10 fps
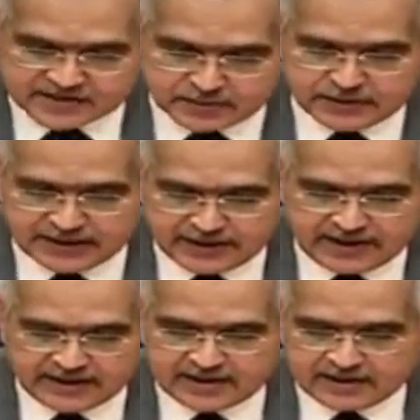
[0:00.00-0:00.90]

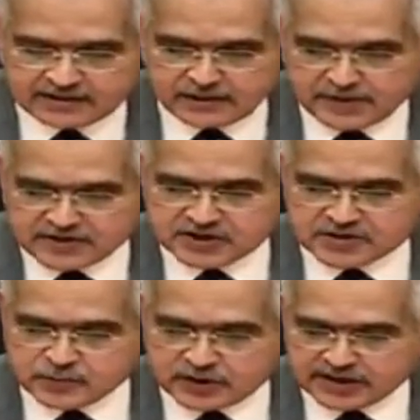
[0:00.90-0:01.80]
Similarly, the
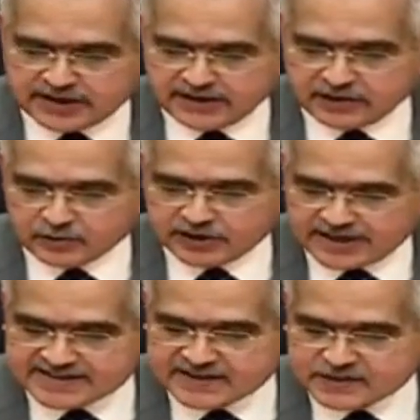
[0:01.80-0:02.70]
measures pertaining to
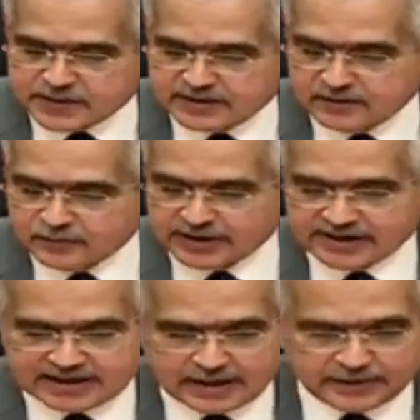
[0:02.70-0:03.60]
reassessment of
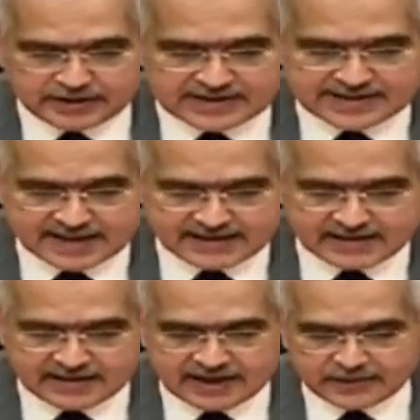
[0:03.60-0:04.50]
working capital
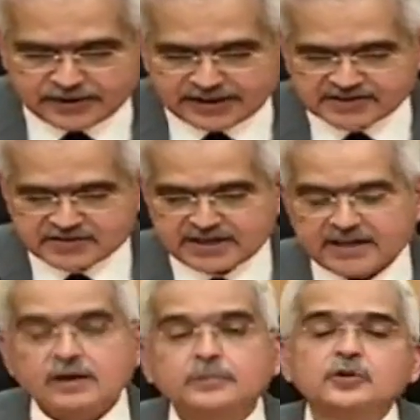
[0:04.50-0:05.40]
cycle are being
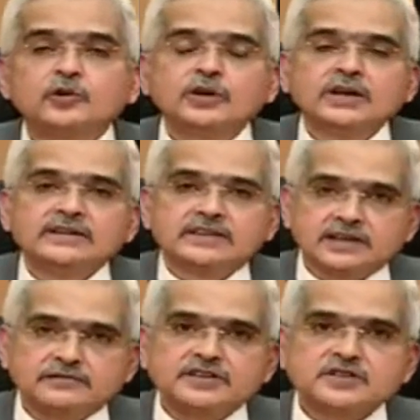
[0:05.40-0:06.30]
extended up to
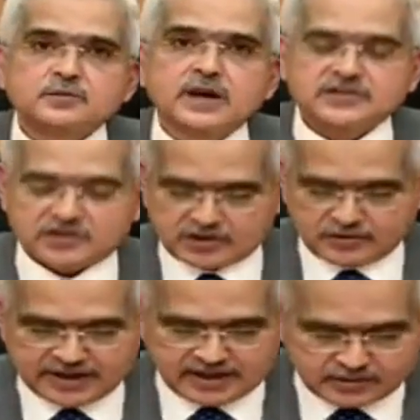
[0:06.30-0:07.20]
31st March
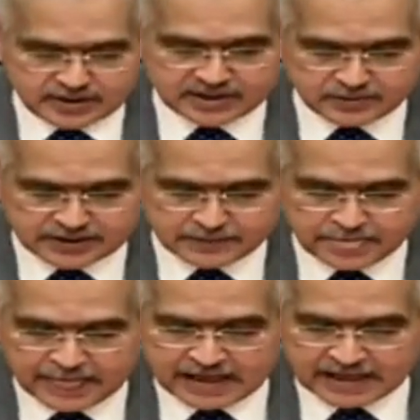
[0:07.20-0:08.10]
2021.
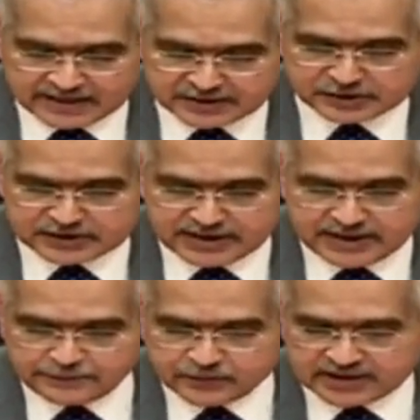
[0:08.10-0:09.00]

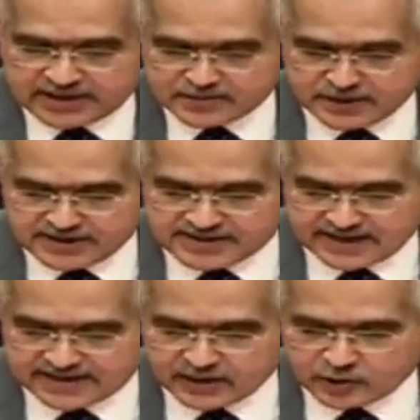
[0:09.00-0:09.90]
Additionally, it has been
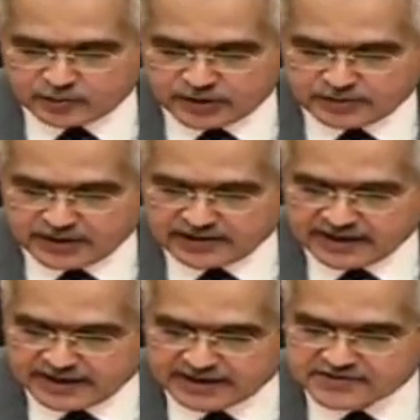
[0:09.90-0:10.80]
decided to permit
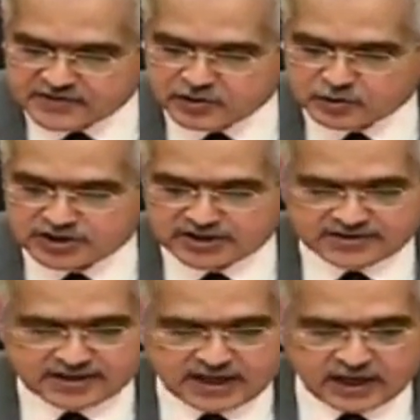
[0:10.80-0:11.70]
lending
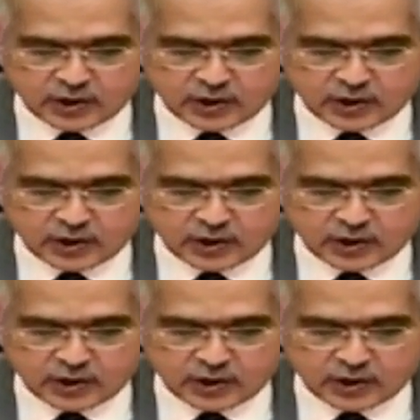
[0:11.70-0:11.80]
institutions